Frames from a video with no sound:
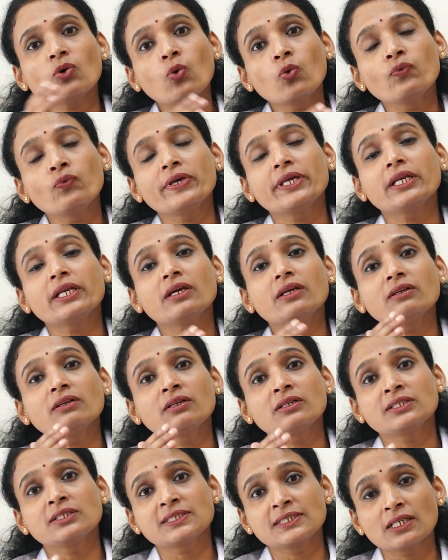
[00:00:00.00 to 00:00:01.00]
ovarian
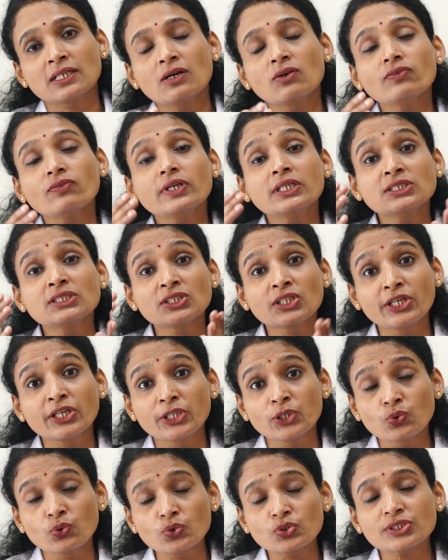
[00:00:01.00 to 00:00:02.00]
reserve is
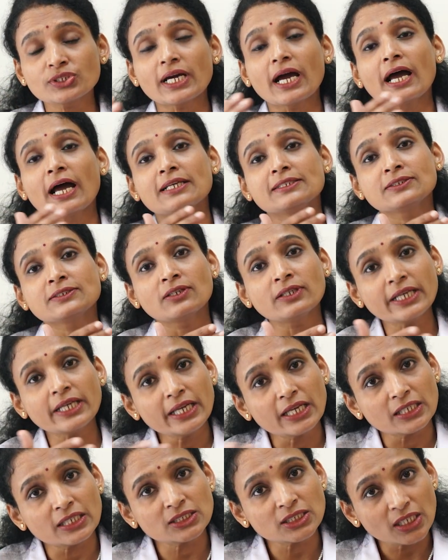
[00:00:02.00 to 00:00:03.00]
reduced as her
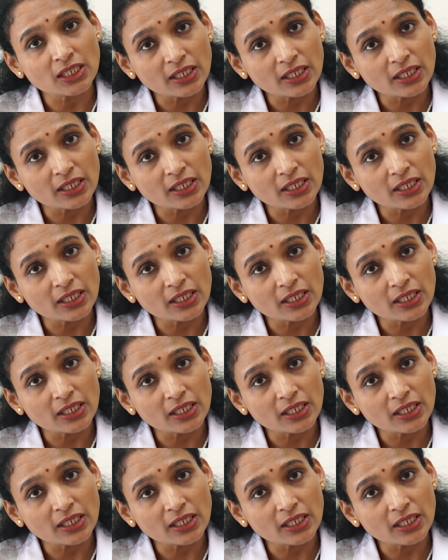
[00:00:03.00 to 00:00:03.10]
age